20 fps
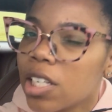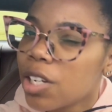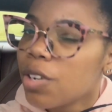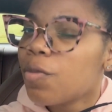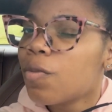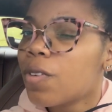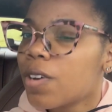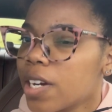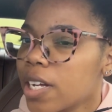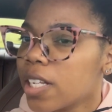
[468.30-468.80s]

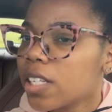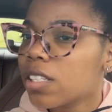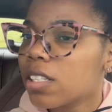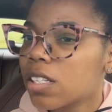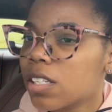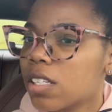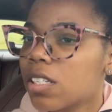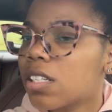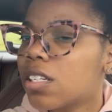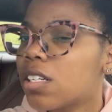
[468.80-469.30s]
want
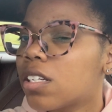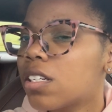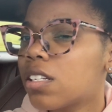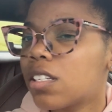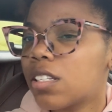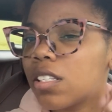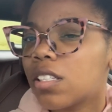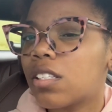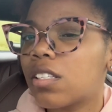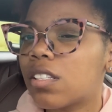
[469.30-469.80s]

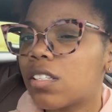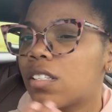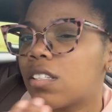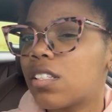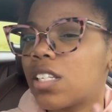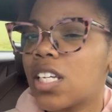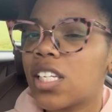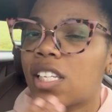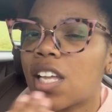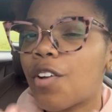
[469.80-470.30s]
to,
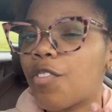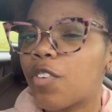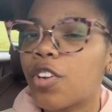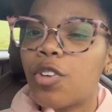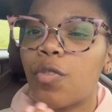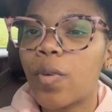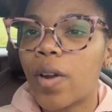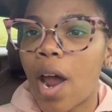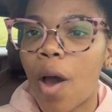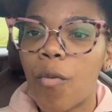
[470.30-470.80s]
is that
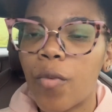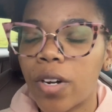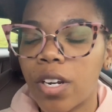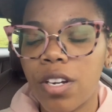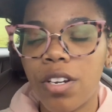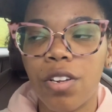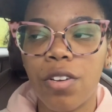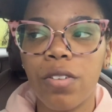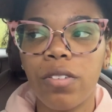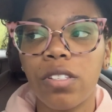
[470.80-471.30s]
really what I want
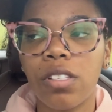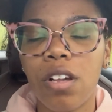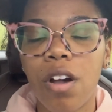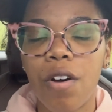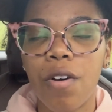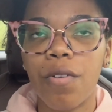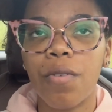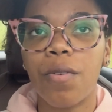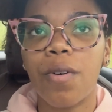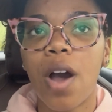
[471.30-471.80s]
to do?
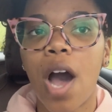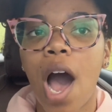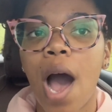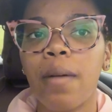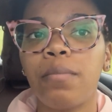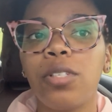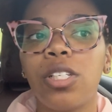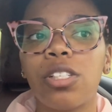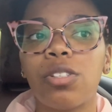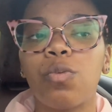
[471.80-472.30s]
So
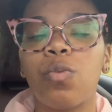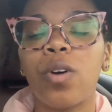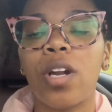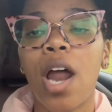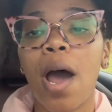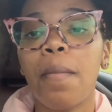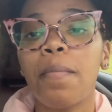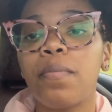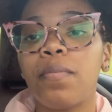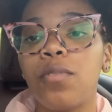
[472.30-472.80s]
what
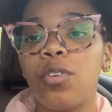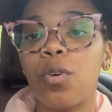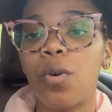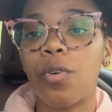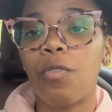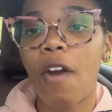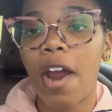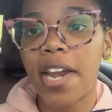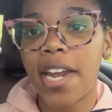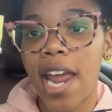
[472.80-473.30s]
I'm
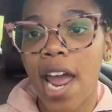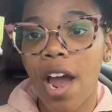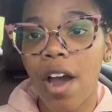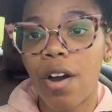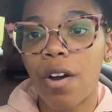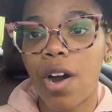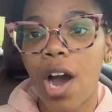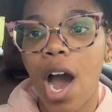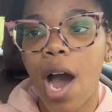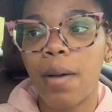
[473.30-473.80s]
doing right
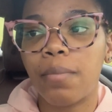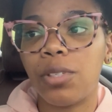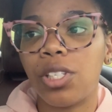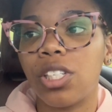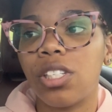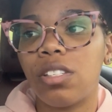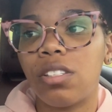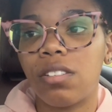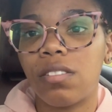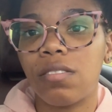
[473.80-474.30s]
now,
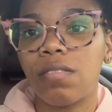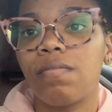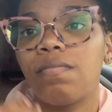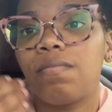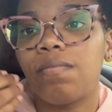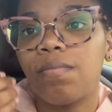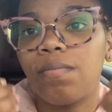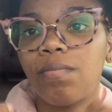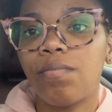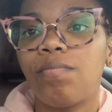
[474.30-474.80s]
it's
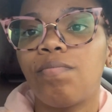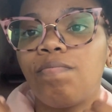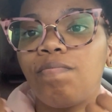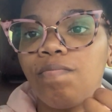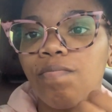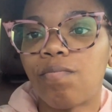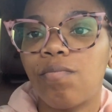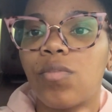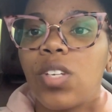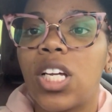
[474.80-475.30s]

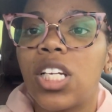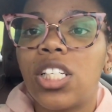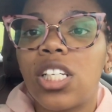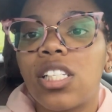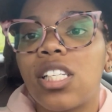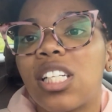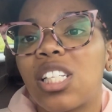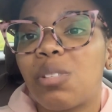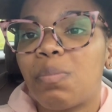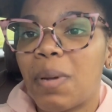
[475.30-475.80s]

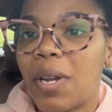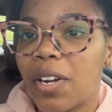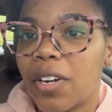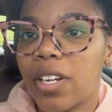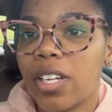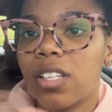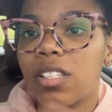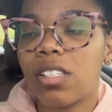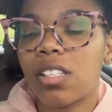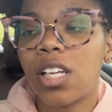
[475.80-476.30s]
just
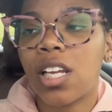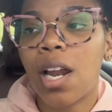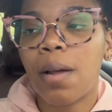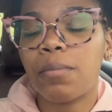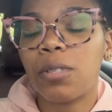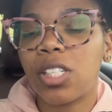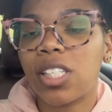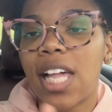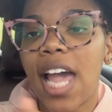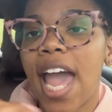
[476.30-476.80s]
experience, and
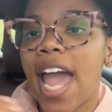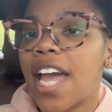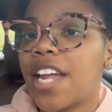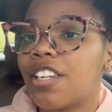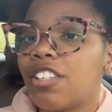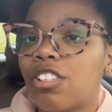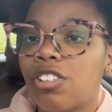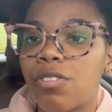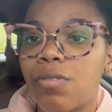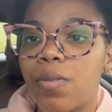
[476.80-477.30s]
I'm just
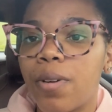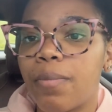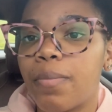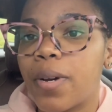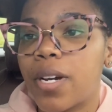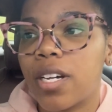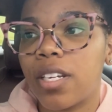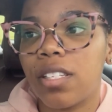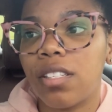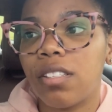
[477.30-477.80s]
adding to it
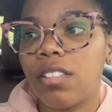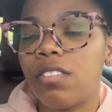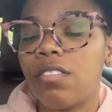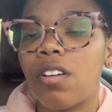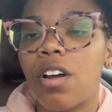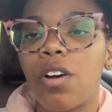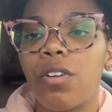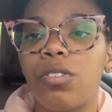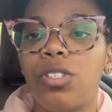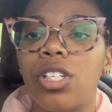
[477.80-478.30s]
because, you
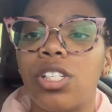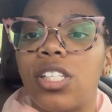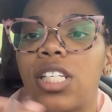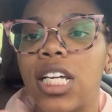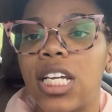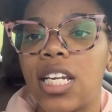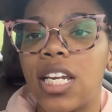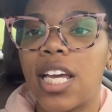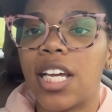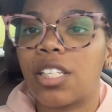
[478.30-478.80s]
know, just
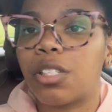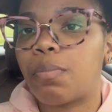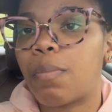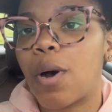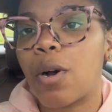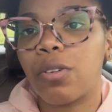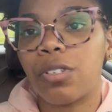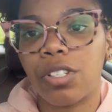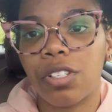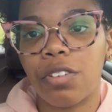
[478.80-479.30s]
getting
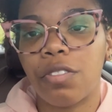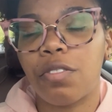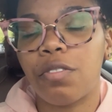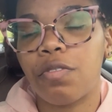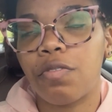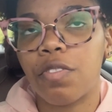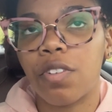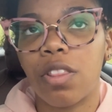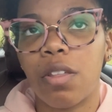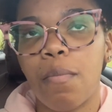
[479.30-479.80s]
exposure
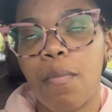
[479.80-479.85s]
for the